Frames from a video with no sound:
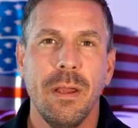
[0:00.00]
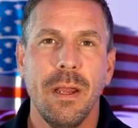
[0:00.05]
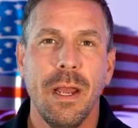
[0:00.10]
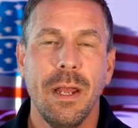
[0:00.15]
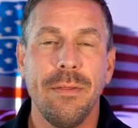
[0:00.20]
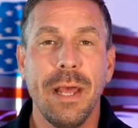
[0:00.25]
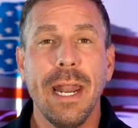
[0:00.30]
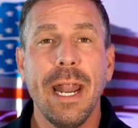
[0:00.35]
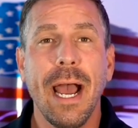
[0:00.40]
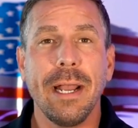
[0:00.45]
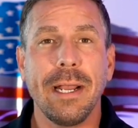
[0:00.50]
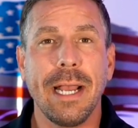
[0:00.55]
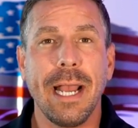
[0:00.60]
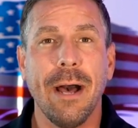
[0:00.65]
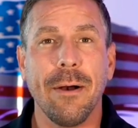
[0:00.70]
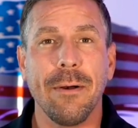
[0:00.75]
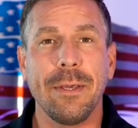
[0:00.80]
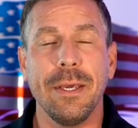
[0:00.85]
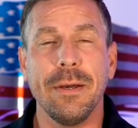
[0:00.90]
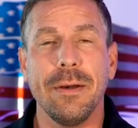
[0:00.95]
And then I
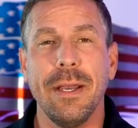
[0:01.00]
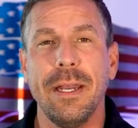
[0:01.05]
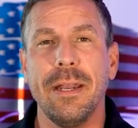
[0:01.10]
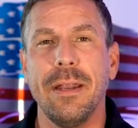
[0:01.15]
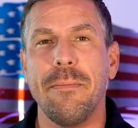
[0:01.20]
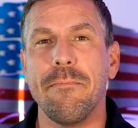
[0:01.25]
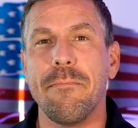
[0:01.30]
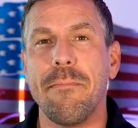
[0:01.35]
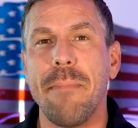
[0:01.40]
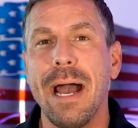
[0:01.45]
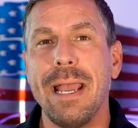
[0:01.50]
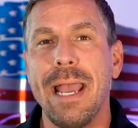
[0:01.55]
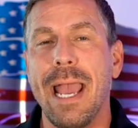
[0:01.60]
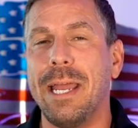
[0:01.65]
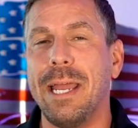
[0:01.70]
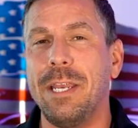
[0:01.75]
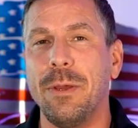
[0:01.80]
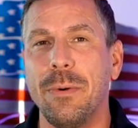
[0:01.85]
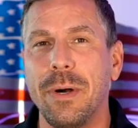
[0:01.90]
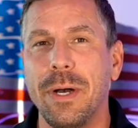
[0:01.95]
calculated my
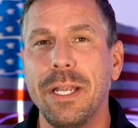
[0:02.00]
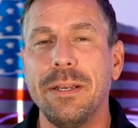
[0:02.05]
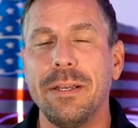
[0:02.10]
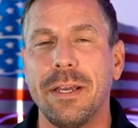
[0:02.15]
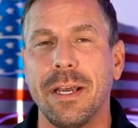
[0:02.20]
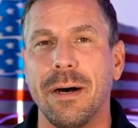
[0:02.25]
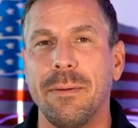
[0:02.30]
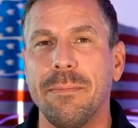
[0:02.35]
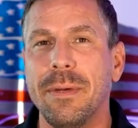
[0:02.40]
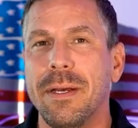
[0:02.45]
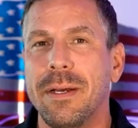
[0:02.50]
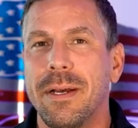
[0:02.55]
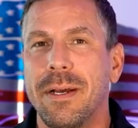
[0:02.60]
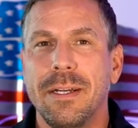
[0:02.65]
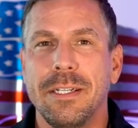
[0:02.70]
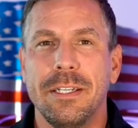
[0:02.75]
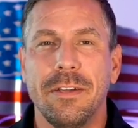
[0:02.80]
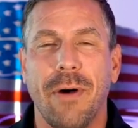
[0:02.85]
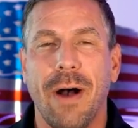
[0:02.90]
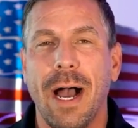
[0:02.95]
annual income,
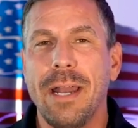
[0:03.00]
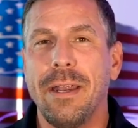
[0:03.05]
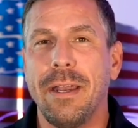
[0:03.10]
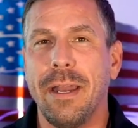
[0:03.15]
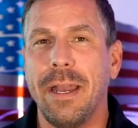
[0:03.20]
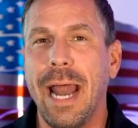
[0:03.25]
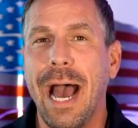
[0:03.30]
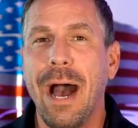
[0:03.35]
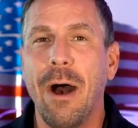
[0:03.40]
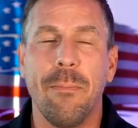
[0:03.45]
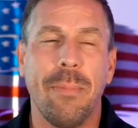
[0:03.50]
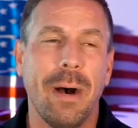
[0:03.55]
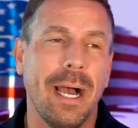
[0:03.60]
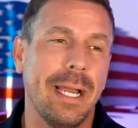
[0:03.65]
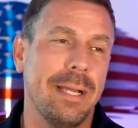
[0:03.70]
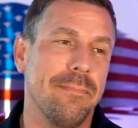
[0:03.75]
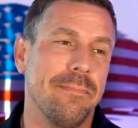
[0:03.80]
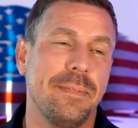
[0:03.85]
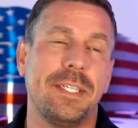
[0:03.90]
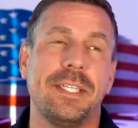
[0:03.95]
divided it out
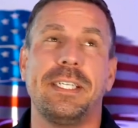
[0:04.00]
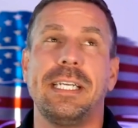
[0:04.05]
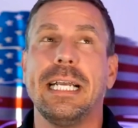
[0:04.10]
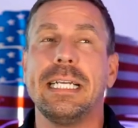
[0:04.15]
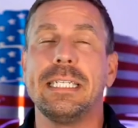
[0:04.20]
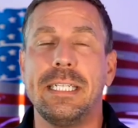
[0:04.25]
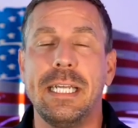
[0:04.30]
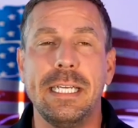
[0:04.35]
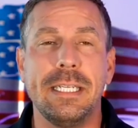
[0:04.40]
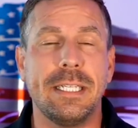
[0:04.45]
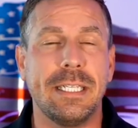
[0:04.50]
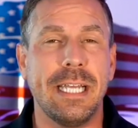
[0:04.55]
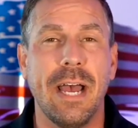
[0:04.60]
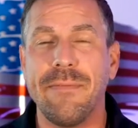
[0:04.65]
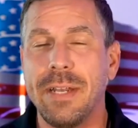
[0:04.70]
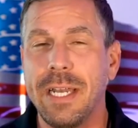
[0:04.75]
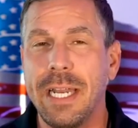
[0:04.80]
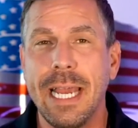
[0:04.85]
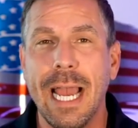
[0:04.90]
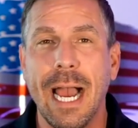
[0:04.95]
by 60,
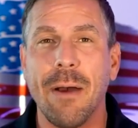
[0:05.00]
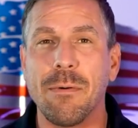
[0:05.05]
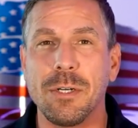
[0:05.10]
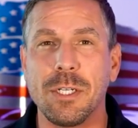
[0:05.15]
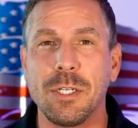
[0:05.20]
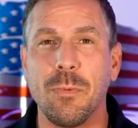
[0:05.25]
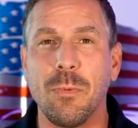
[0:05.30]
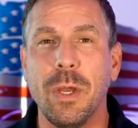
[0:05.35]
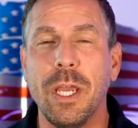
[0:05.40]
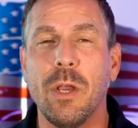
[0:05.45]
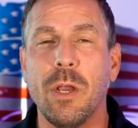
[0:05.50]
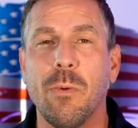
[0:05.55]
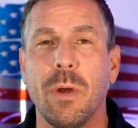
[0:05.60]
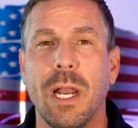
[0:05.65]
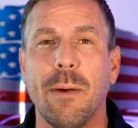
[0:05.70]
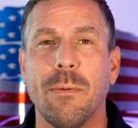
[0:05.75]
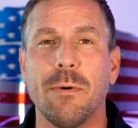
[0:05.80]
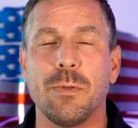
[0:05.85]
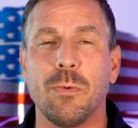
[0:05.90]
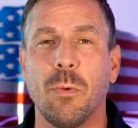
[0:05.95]
70 hours a week,
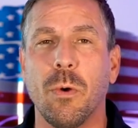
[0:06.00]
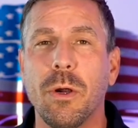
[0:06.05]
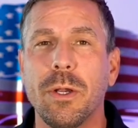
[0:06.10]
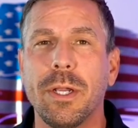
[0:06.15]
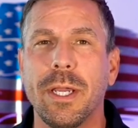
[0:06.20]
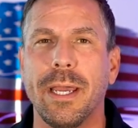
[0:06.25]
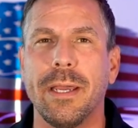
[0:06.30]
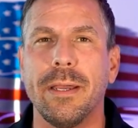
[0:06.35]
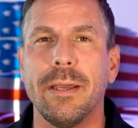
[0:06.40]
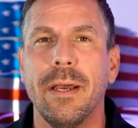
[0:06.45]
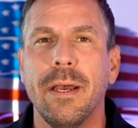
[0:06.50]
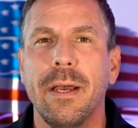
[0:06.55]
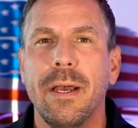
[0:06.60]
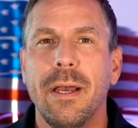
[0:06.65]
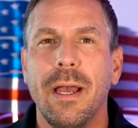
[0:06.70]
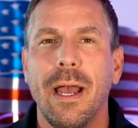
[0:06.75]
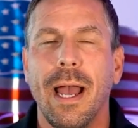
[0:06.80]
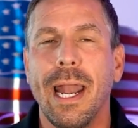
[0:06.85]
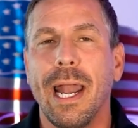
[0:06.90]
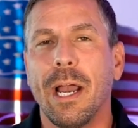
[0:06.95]
what I was working.
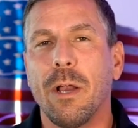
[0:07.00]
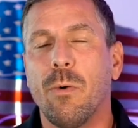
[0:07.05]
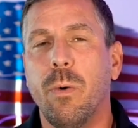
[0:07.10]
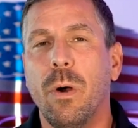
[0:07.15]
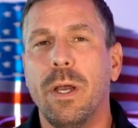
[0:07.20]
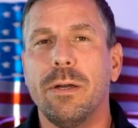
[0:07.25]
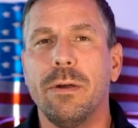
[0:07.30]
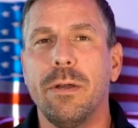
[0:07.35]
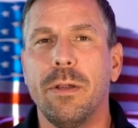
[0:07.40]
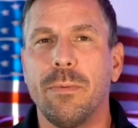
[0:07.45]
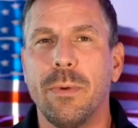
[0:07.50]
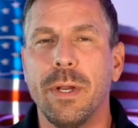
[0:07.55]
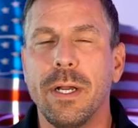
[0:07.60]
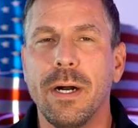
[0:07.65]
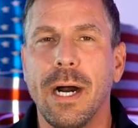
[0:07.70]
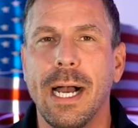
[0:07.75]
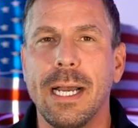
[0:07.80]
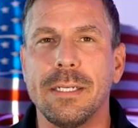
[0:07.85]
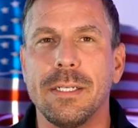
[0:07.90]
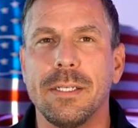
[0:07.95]
And I quickly
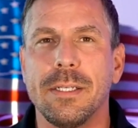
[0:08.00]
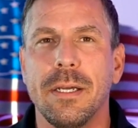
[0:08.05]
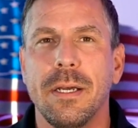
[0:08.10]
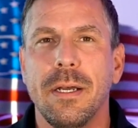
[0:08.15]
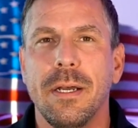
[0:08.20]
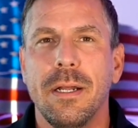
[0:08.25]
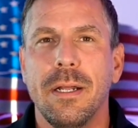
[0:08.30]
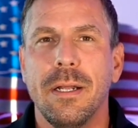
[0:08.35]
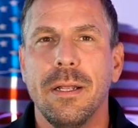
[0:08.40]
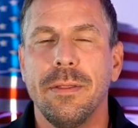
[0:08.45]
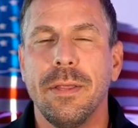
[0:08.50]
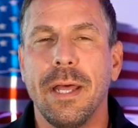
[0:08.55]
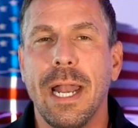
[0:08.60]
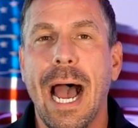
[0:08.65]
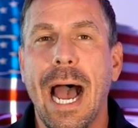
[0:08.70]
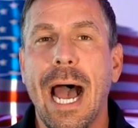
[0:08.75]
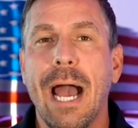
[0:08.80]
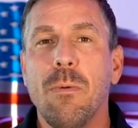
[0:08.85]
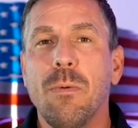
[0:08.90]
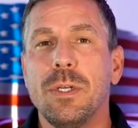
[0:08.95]
realized
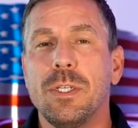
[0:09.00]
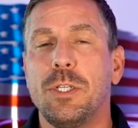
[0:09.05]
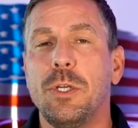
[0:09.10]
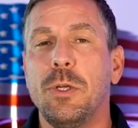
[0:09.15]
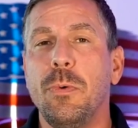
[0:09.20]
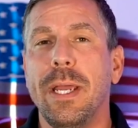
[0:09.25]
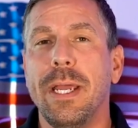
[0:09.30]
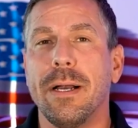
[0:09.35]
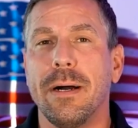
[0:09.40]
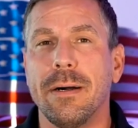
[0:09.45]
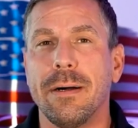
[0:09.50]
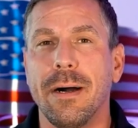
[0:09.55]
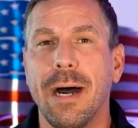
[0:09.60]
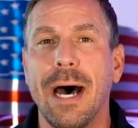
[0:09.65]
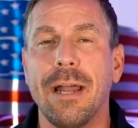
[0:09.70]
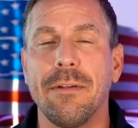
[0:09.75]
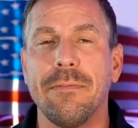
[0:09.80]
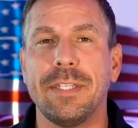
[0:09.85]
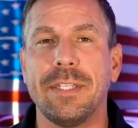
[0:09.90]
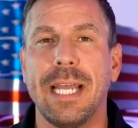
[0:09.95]
that I was doing a
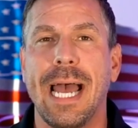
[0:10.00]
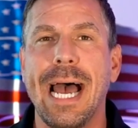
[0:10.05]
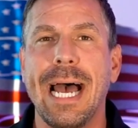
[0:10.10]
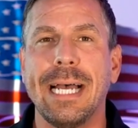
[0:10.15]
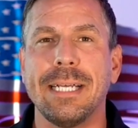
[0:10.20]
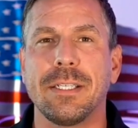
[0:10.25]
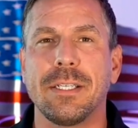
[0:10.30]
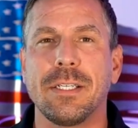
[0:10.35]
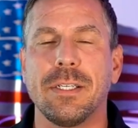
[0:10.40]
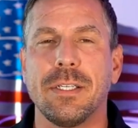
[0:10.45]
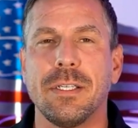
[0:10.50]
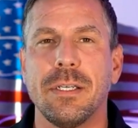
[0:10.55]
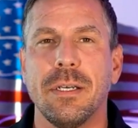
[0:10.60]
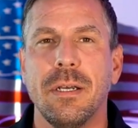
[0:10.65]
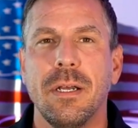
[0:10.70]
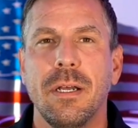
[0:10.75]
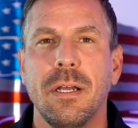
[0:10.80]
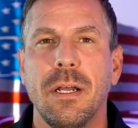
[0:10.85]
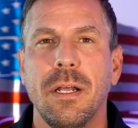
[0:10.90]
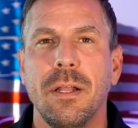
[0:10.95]
lot of
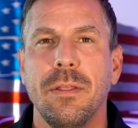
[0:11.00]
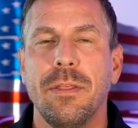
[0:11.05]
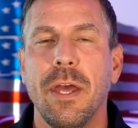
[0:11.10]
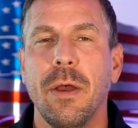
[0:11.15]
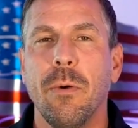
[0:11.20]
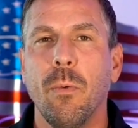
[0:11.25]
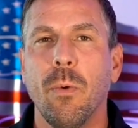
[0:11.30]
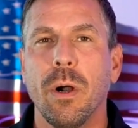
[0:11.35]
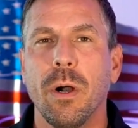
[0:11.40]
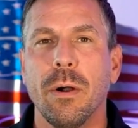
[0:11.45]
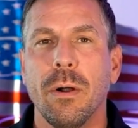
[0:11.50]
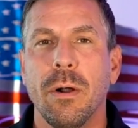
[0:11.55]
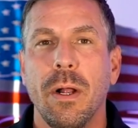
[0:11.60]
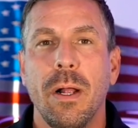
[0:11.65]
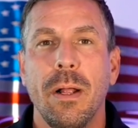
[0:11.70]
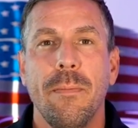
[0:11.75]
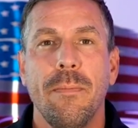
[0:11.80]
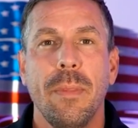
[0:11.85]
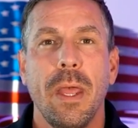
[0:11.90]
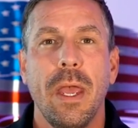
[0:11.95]
tasks that were
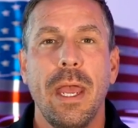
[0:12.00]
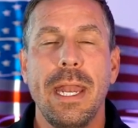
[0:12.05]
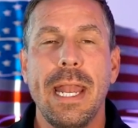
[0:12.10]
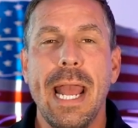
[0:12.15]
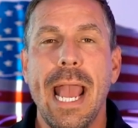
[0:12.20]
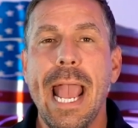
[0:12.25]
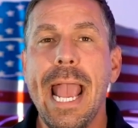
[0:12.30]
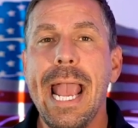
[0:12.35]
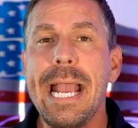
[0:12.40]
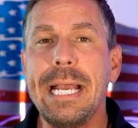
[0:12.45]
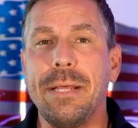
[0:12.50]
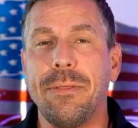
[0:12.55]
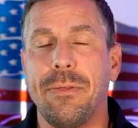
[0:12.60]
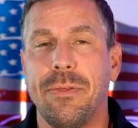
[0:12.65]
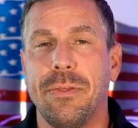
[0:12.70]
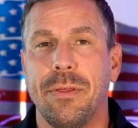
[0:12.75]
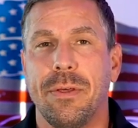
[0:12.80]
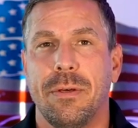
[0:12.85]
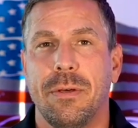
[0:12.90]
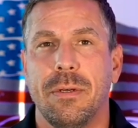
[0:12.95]
an
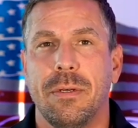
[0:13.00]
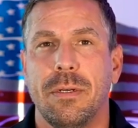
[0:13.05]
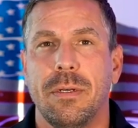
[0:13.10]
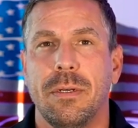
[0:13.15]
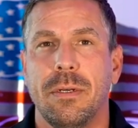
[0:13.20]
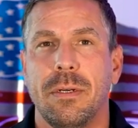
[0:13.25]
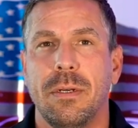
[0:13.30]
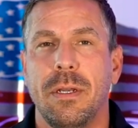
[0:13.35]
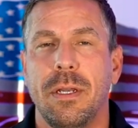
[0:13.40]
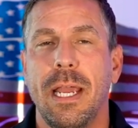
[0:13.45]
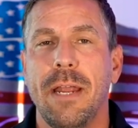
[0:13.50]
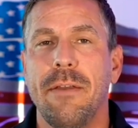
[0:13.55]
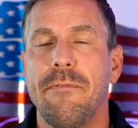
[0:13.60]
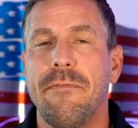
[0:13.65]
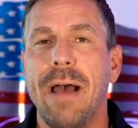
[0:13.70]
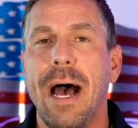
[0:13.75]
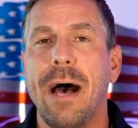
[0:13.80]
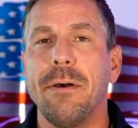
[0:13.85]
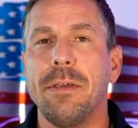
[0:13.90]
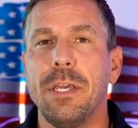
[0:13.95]
eighth in
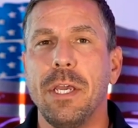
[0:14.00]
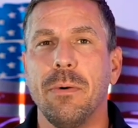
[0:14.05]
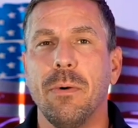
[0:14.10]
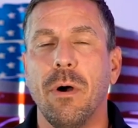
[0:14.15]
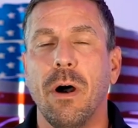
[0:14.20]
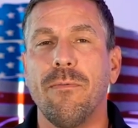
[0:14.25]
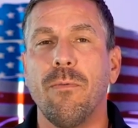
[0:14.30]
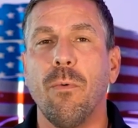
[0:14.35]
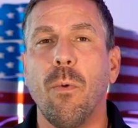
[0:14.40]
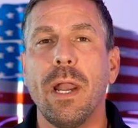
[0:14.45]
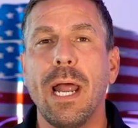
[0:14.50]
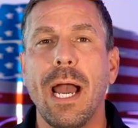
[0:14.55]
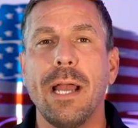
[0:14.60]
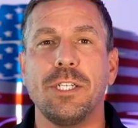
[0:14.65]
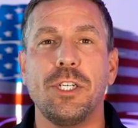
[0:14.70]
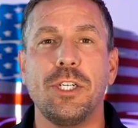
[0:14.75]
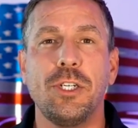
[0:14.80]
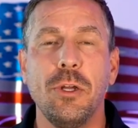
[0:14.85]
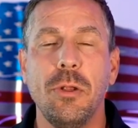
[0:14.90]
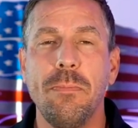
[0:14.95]
value of what I
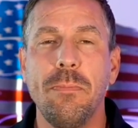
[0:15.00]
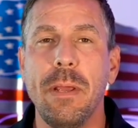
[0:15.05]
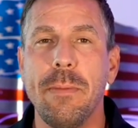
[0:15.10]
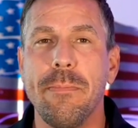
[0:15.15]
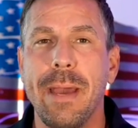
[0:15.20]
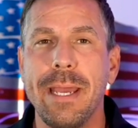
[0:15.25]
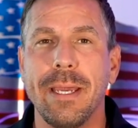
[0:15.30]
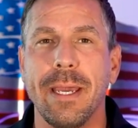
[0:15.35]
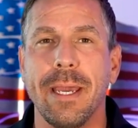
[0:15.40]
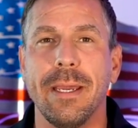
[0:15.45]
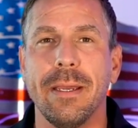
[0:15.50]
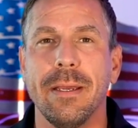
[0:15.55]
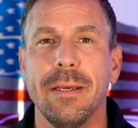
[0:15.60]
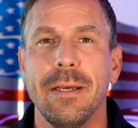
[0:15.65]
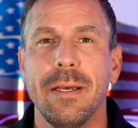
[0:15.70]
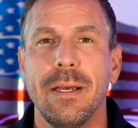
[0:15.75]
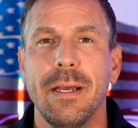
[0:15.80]
should be making.